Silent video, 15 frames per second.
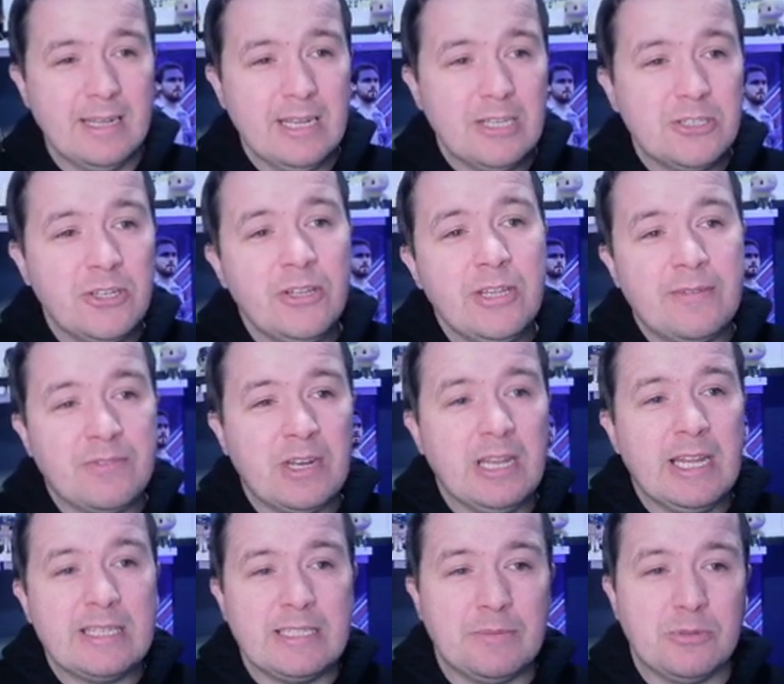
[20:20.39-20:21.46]
Certainly after the
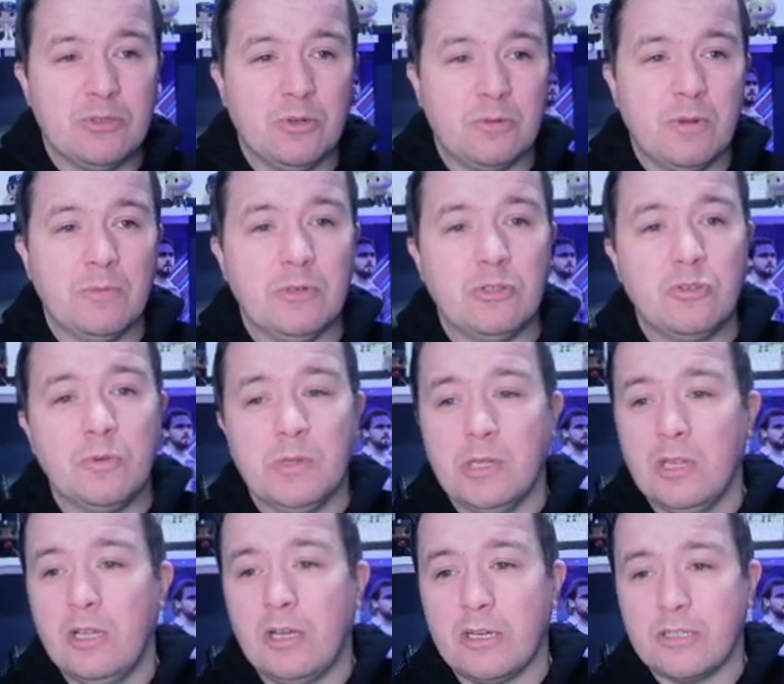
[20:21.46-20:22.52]
last episode when we drew and
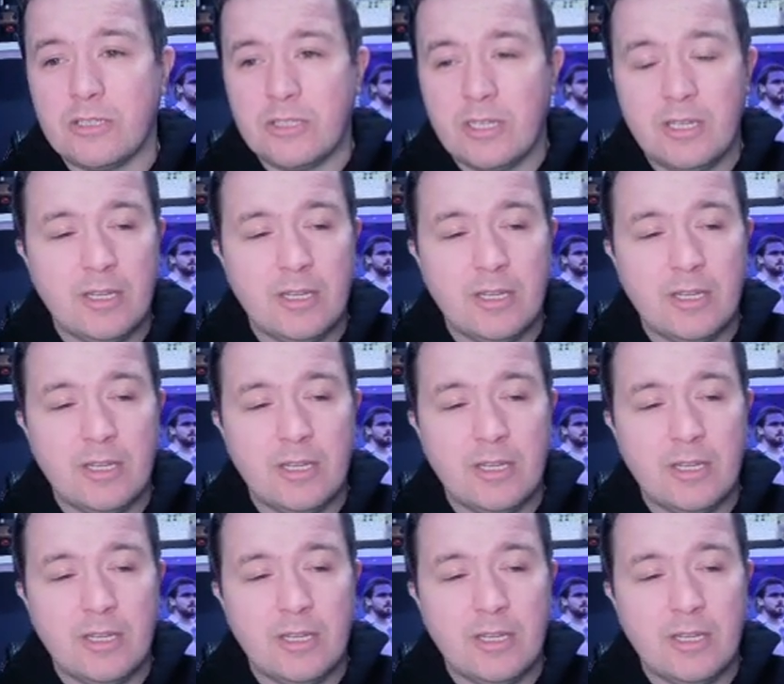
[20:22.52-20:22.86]
lost,